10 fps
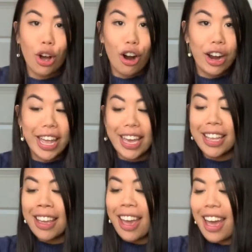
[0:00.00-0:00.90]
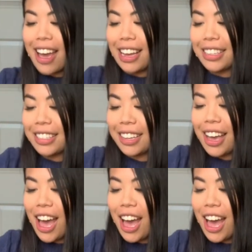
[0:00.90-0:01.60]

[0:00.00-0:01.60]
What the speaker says: are in, and